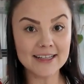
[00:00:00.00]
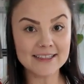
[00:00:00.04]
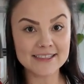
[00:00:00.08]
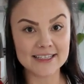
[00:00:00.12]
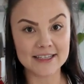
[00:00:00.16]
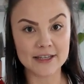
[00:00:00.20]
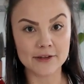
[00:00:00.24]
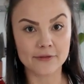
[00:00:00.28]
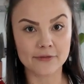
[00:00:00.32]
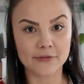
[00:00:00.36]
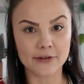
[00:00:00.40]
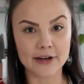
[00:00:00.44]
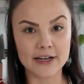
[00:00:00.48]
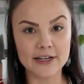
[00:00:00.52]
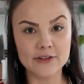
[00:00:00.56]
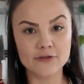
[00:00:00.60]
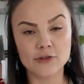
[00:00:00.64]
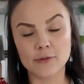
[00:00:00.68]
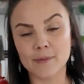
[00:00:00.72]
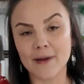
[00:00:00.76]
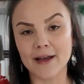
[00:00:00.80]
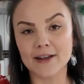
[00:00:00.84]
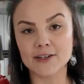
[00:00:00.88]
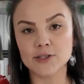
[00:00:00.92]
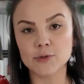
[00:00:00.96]
it's in the fridge
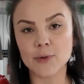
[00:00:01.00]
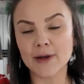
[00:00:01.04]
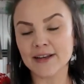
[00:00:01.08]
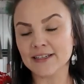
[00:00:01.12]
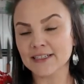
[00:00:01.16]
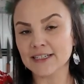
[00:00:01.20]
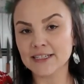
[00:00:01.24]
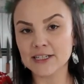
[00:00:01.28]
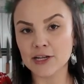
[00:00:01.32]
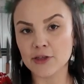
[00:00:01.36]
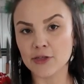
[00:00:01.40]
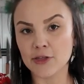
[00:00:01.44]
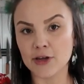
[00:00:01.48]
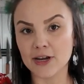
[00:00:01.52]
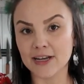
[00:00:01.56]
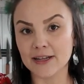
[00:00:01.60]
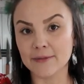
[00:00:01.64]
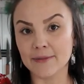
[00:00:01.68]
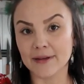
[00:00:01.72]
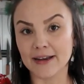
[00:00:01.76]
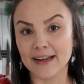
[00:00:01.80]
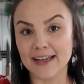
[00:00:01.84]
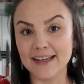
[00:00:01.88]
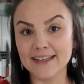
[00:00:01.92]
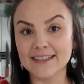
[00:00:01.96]
for about 20 to 30
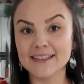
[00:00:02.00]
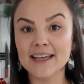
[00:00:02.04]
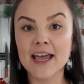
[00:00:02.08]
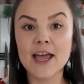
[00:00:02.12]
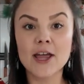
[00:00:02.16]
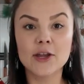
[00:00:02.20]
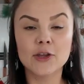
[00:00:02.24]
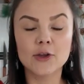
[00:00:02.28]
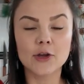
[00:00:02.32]
minutes,